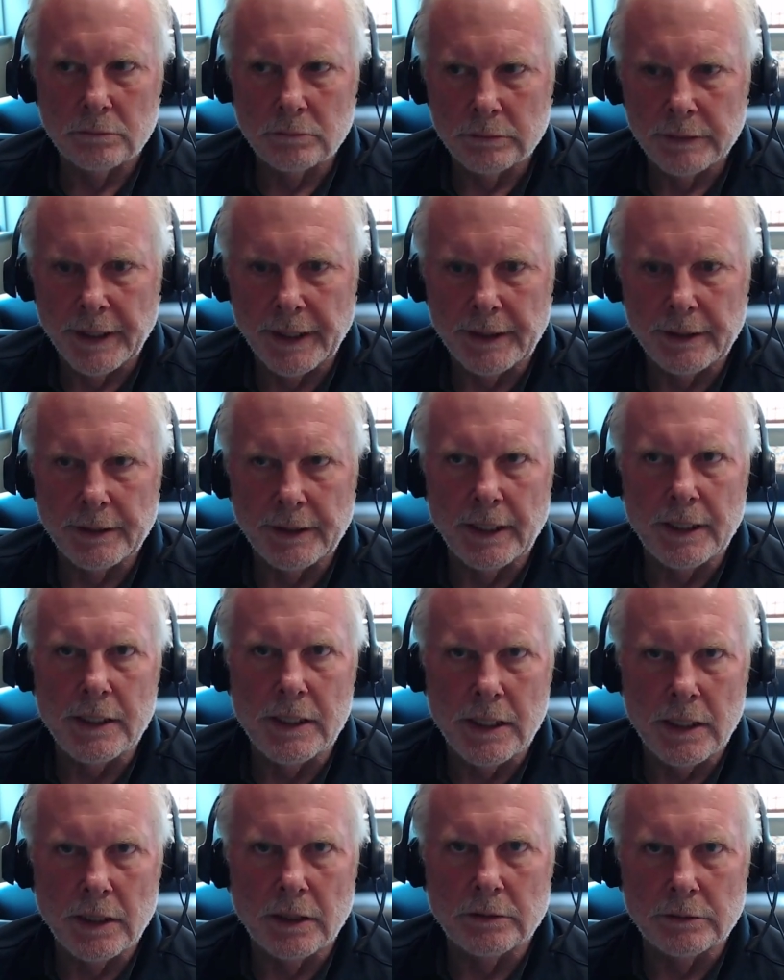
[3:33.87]
They
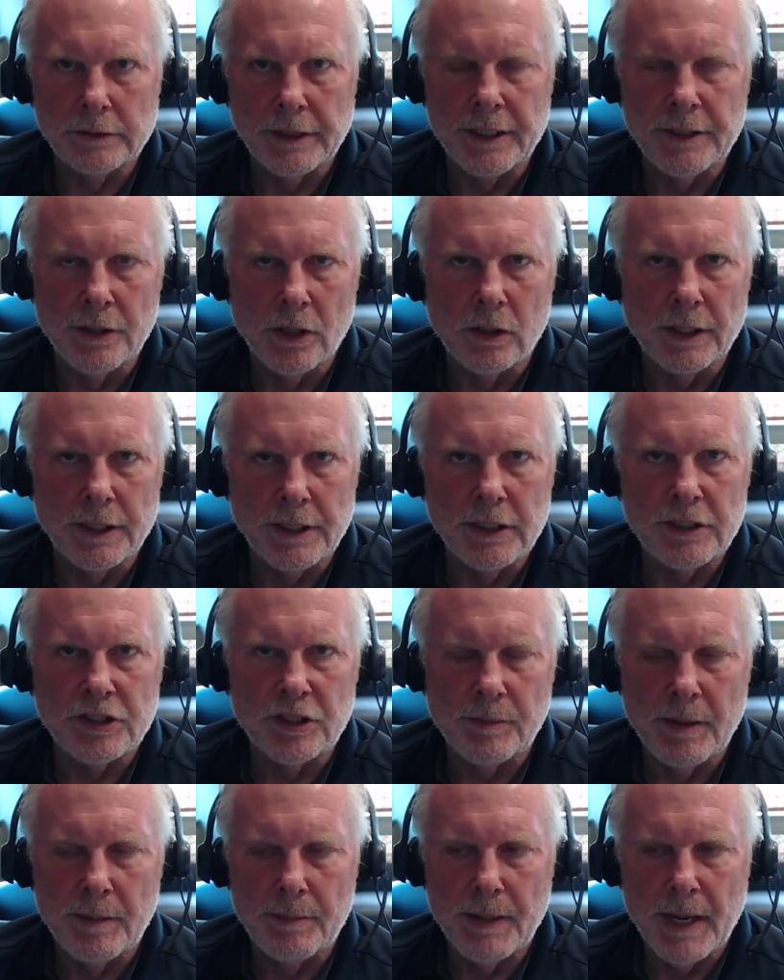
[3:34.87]
know it needs
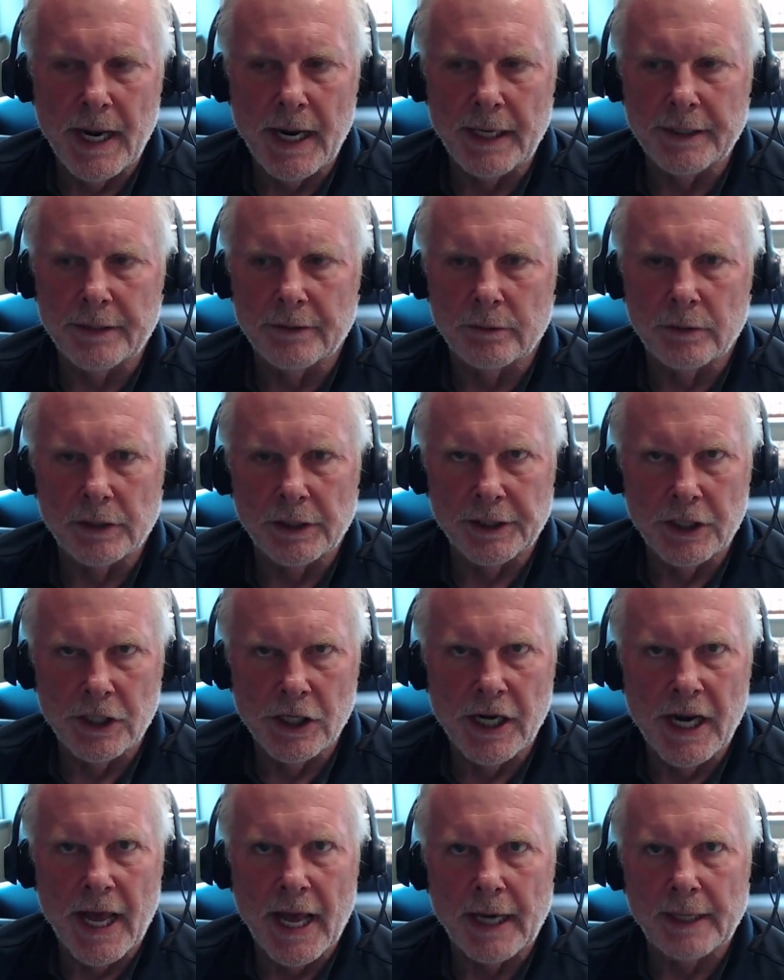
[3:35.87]
to be paid. They're really
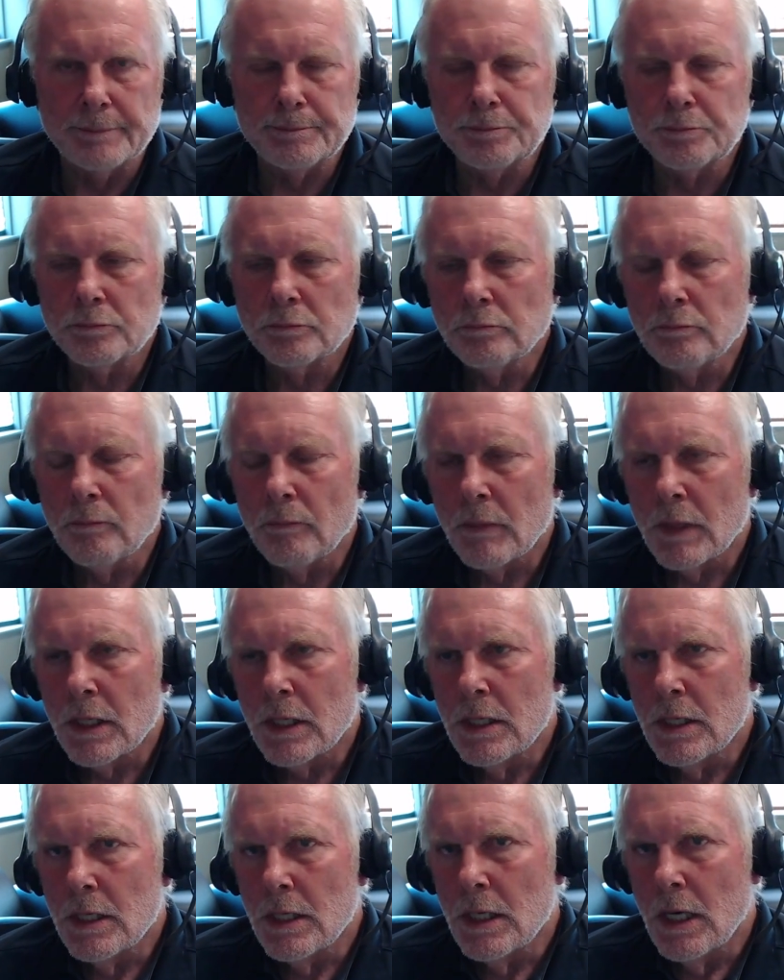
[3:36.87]
good at
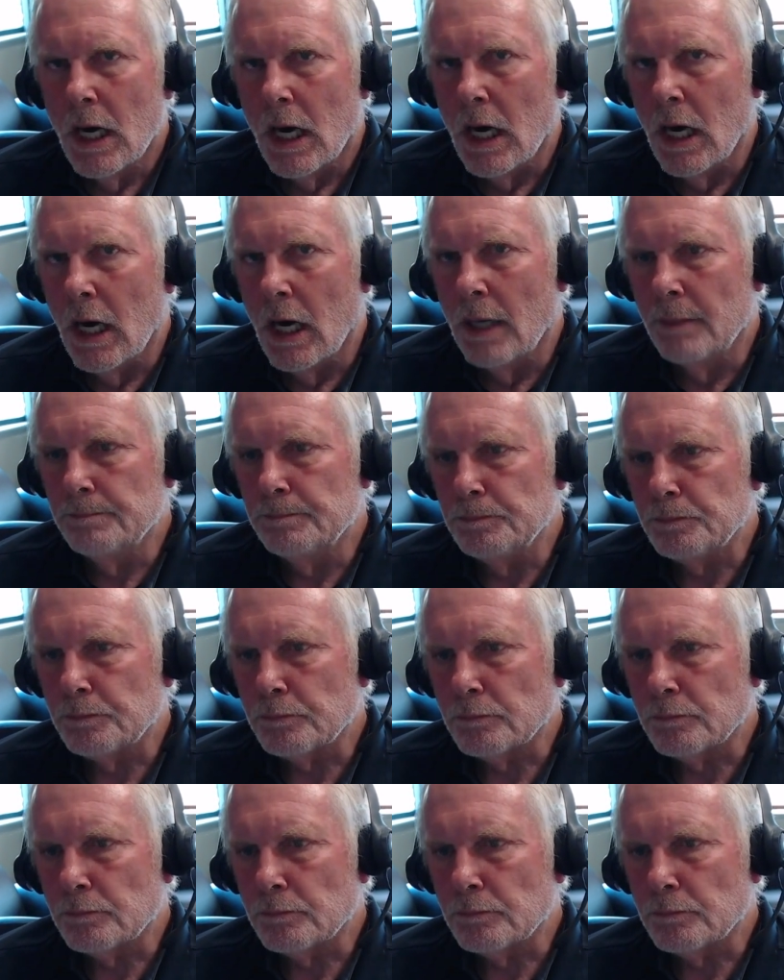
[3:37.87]
it.